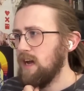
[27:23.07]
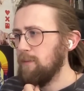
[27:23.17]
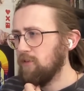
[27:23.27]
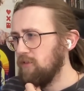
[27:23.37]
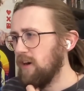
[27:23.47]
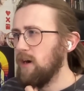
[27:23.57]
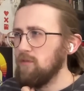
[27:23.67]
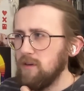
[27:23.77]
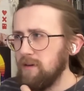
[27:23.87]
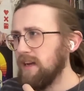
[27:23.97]
Episode 9
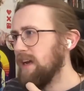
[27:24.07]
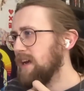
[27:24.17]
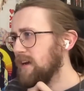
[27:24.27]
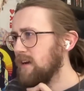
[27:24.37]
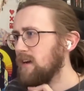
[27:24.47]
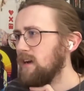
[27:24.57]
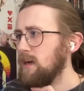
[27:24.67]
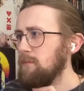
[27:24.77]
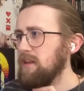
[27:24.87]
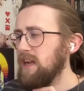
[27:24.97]
was a bit eh.
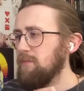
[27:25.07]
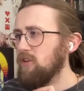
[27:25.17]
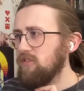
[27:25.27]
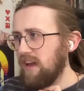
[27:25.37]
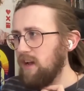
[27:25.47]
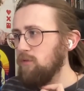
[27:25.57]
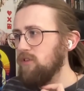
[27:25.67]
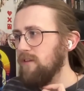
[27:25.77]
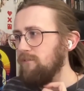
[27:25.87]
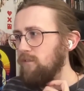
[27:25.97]
But then episode 10
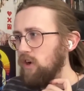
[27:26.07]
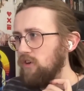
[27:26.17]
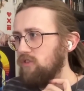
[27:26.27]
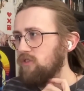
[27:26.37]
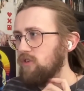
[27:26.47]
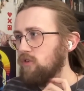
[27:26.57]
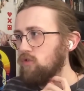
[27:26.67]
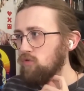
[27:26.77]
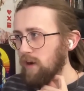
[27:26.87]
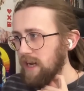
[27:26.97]
was the first
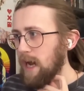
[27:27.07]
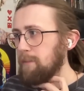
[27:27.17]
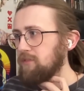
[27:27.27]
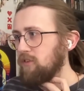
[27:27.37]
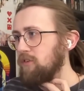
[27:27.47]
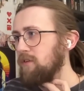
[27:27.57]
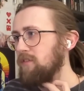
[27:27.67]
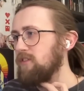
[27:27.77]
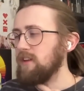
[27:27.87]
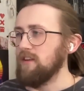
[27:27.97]
great episode of
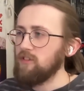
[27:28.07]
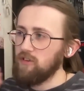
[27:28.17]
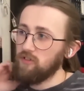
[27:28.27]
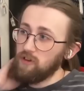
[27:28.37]
the season.